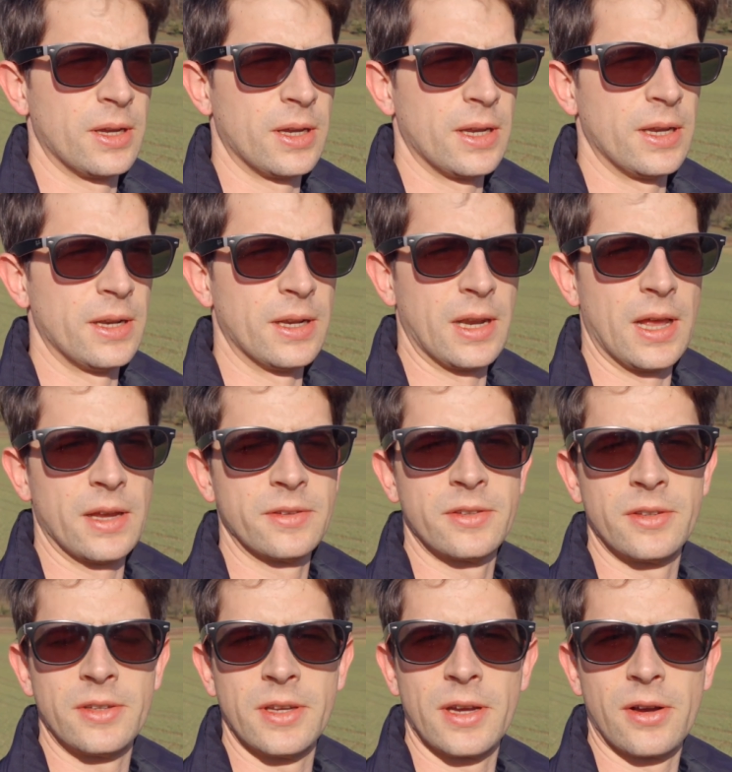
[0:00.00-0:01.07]
in the
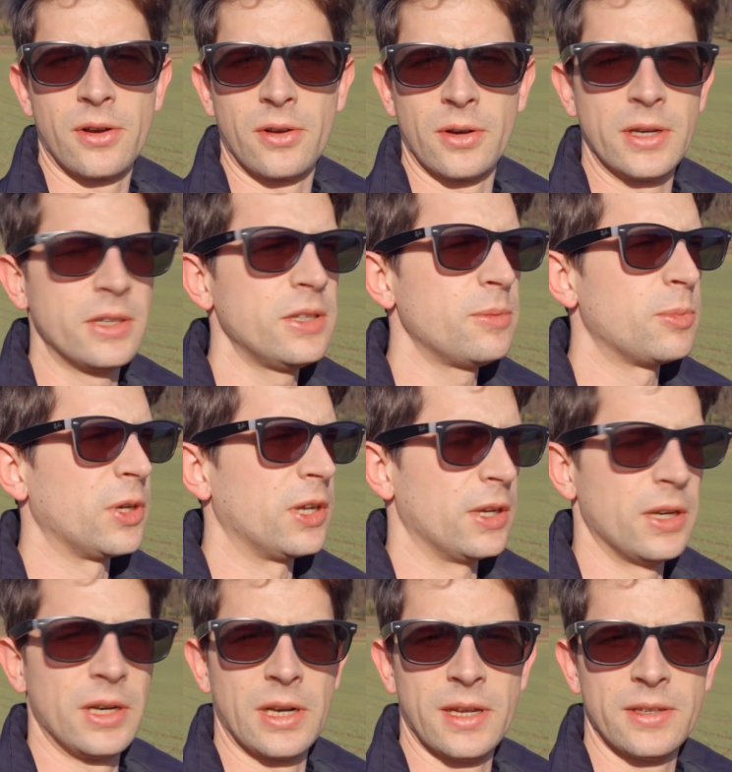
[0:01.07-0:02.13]
last year already,
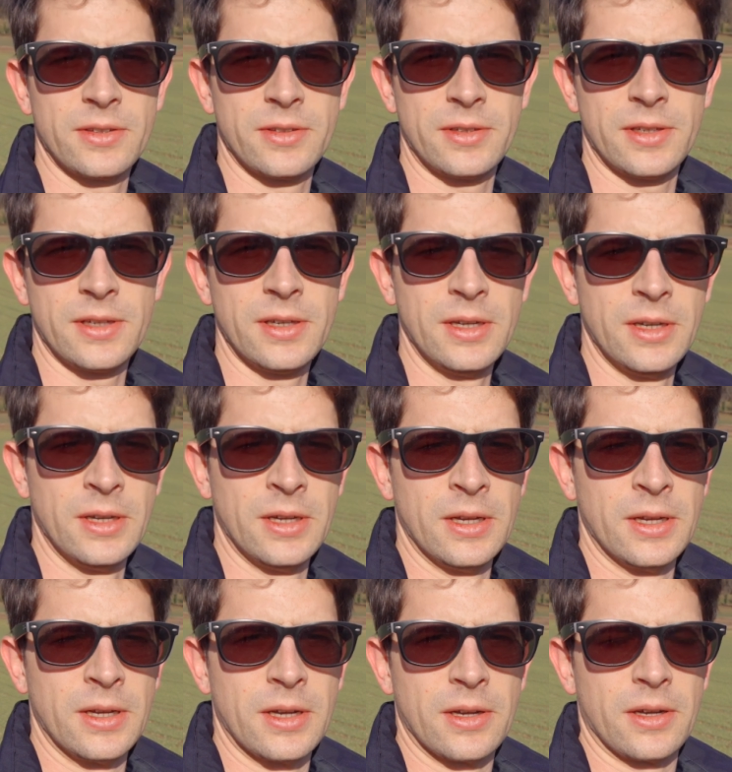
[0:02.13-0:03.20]
beginning last year,
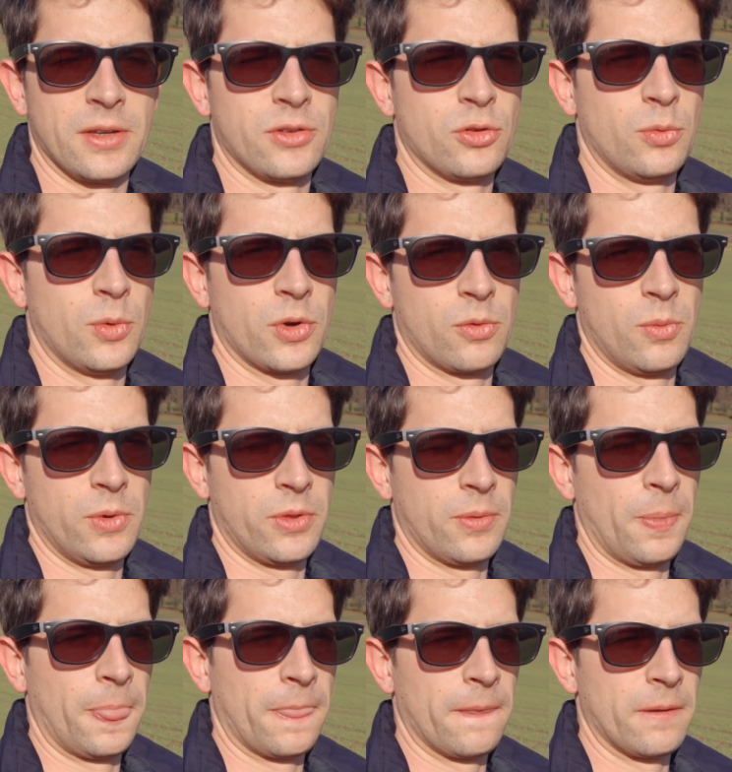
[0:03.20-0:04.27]
is to work with
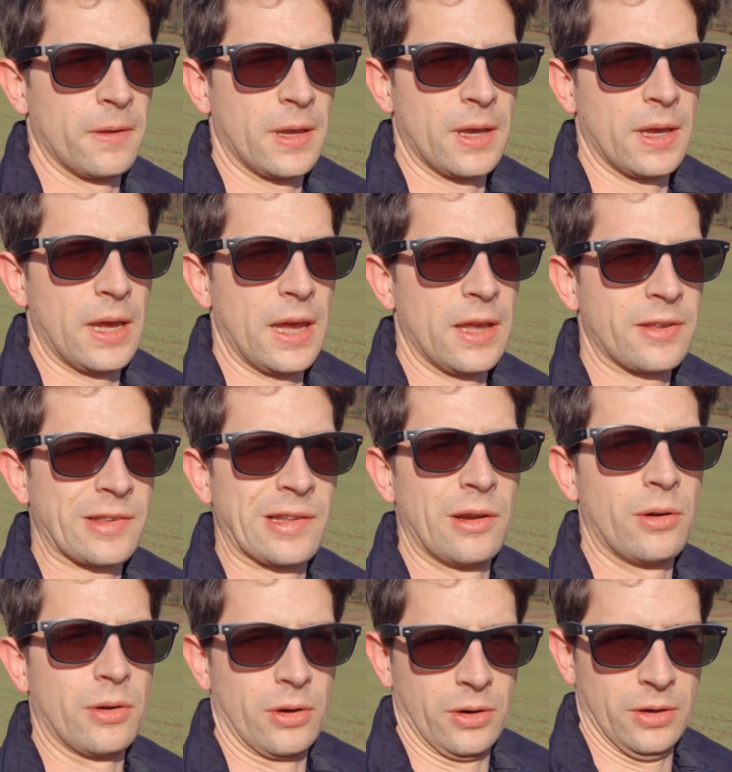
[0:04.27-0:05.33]

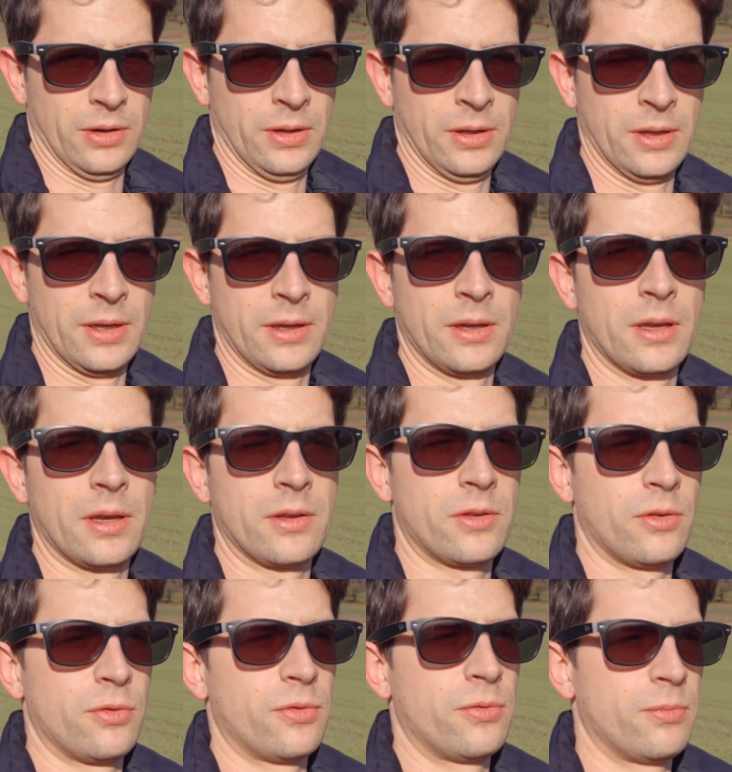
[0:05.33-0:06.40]
SLog as
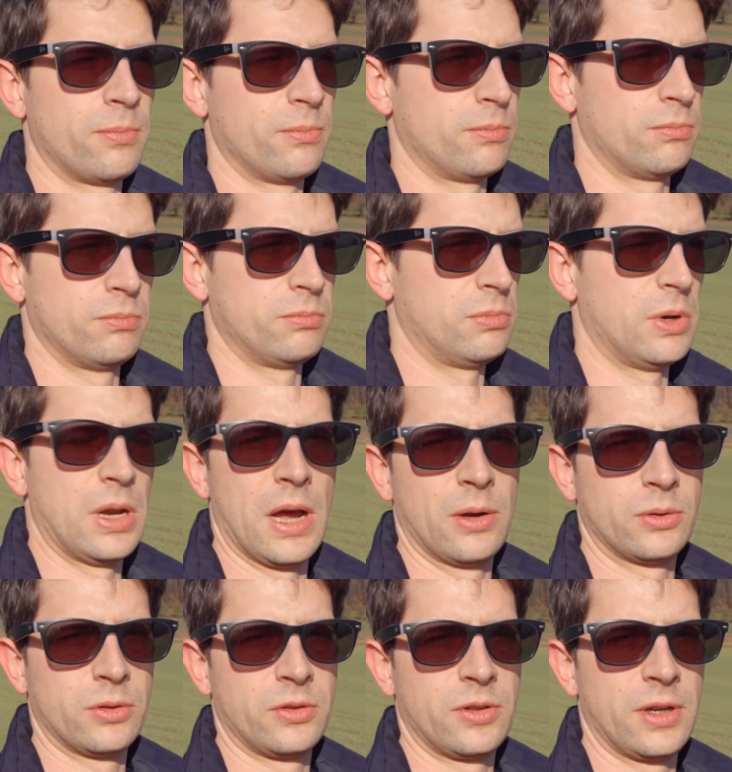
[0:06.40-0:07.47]
a how
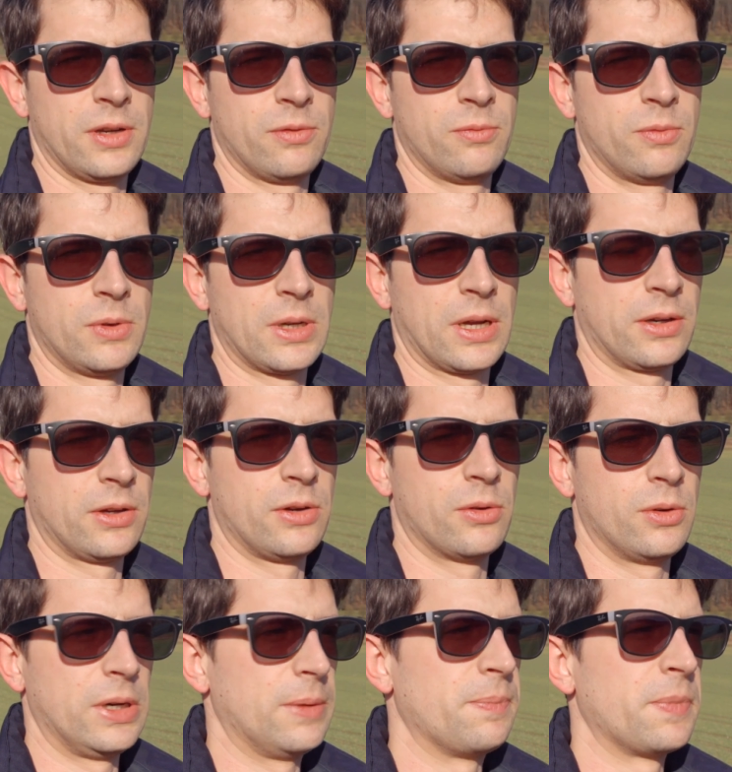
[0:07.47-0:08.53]
to say
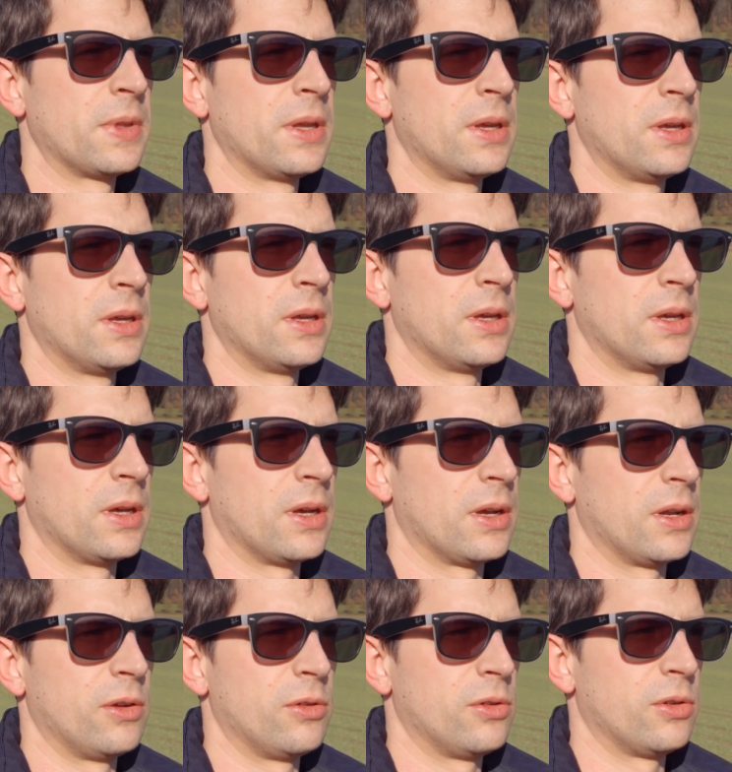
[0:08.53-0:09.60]
category
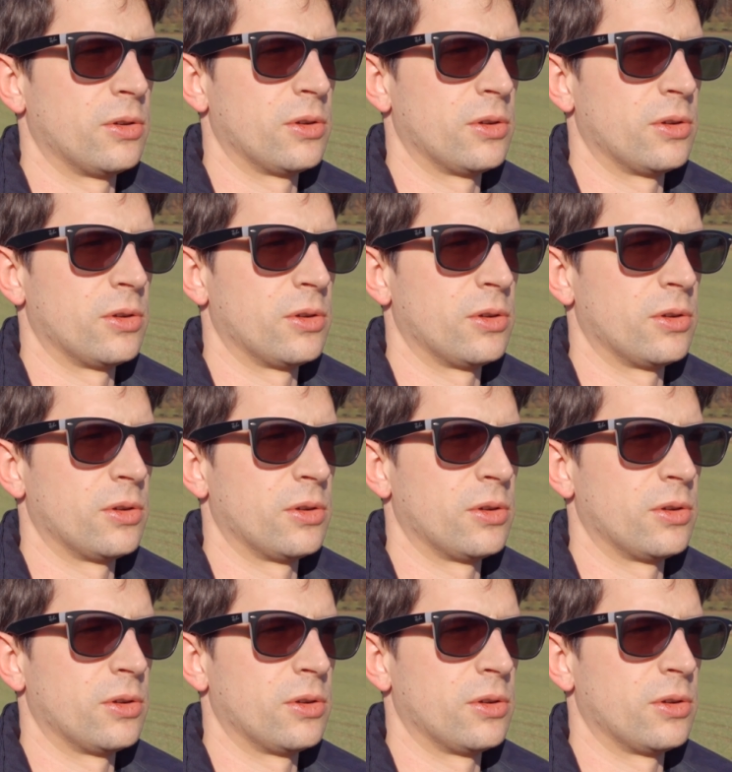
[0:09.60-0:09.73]
and